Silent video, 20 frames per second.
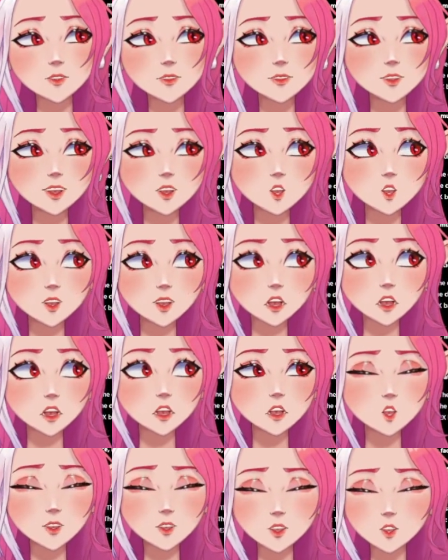It gets harder
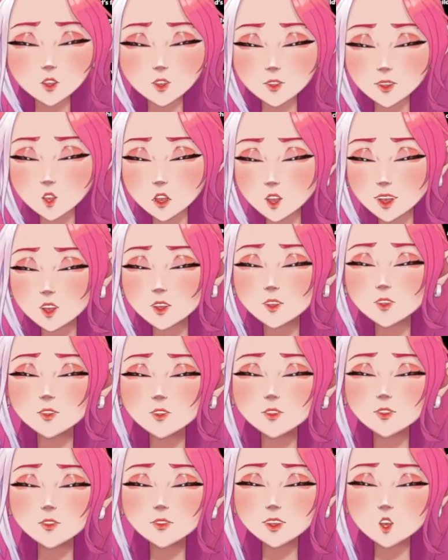with every failure.
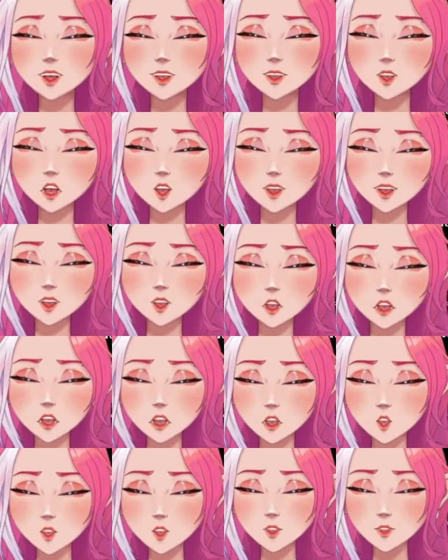But it's not getting harder
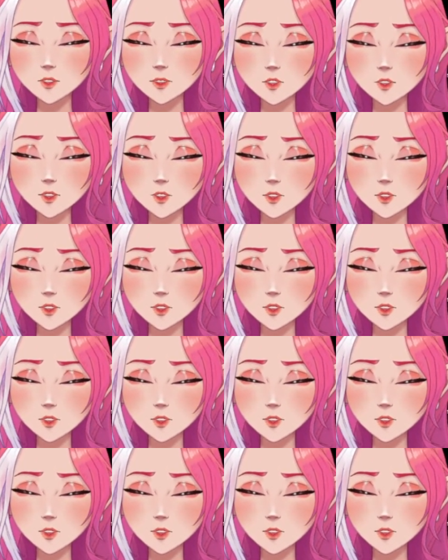with every failure.